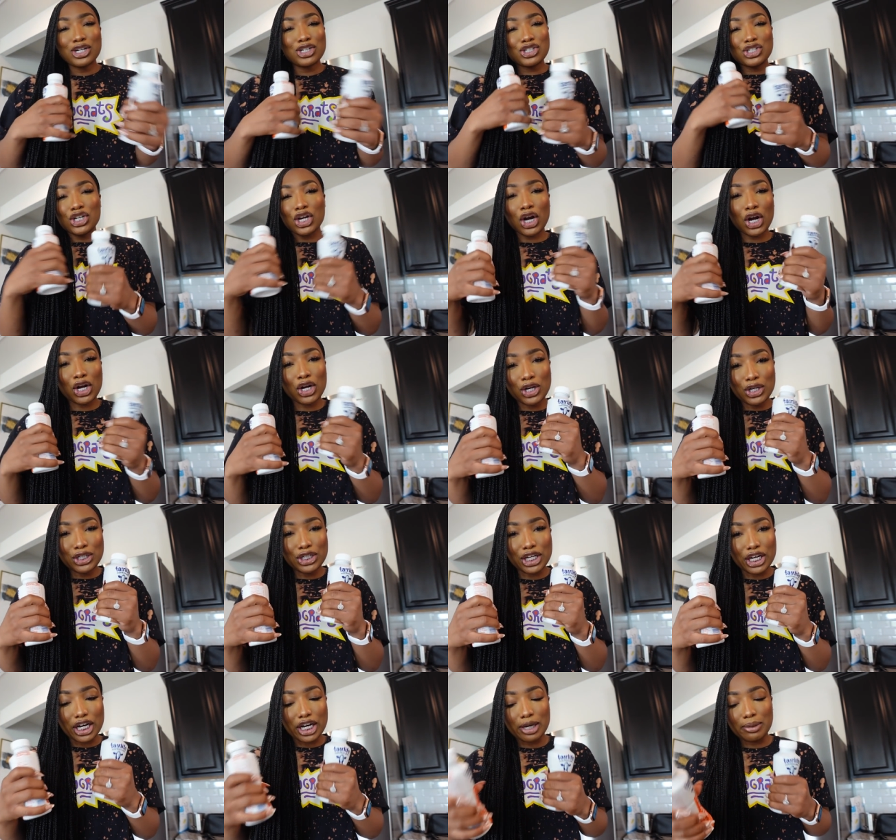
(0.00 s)

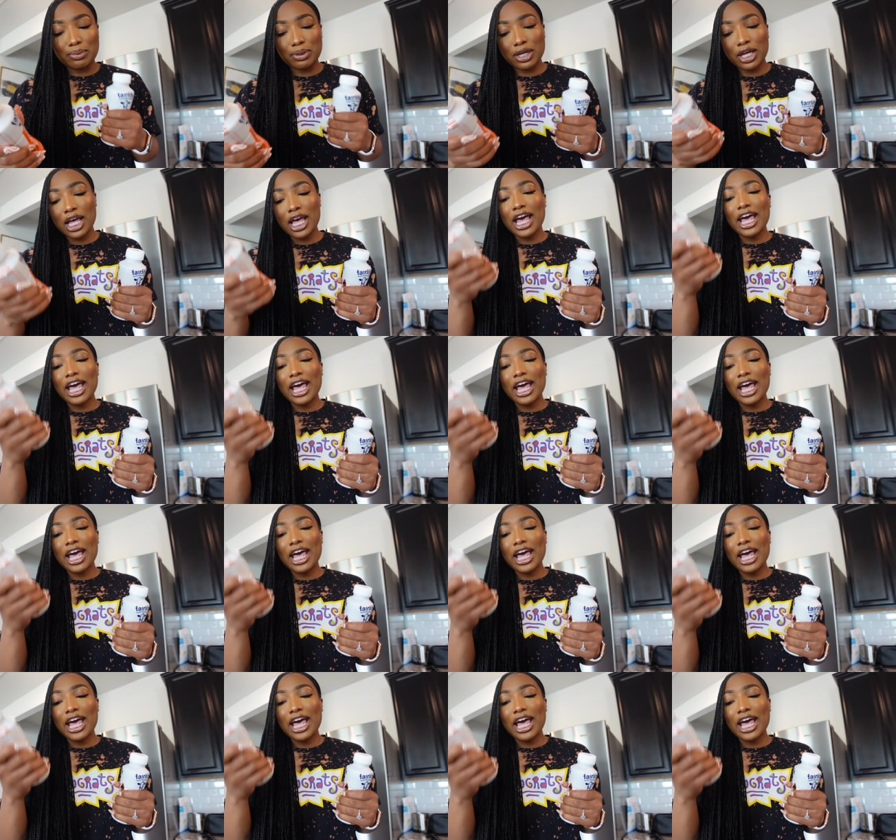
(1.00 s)
churned up,